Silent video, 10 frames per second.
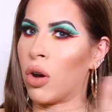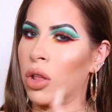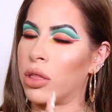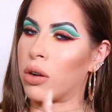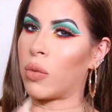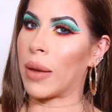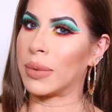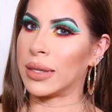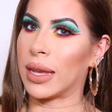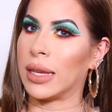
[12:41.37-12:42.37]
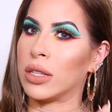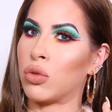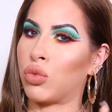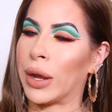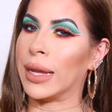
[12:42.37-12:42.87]
on their website
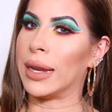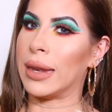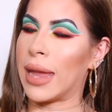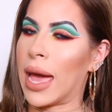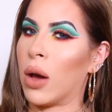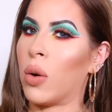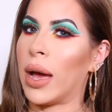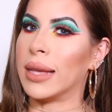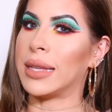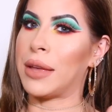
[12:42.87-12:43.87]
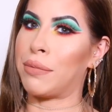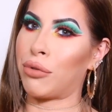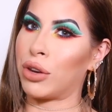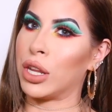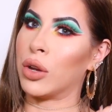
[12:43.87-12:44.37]
right now as a
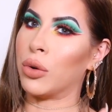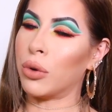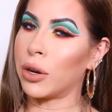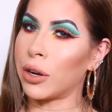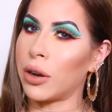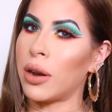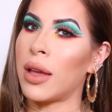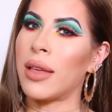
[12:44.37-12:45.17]
pre-order.